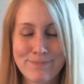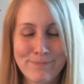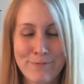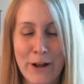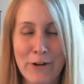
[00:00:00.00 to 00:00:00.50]

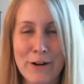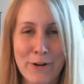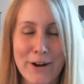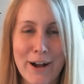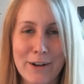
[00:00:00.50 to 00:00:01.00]

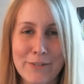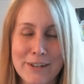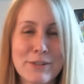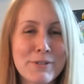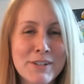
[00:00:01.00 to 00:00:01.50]
very
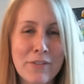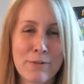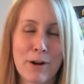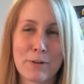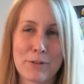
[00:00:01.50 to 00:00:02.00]
obvious. There was nothing
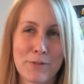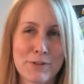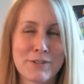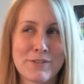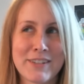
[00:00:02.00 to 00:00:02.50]
wrong with the
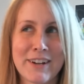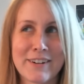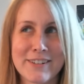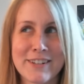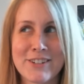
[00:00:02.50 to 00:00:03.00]
first two
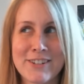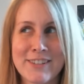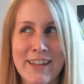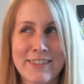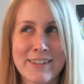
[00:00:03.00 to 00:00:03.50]
singers, it's
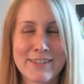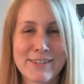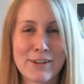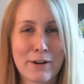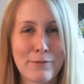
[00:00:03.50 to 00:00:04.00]
just that this
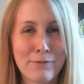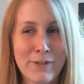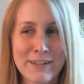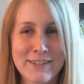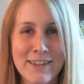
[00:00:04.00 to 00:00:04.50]
song
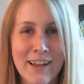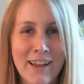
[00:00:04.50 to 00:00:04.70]
fits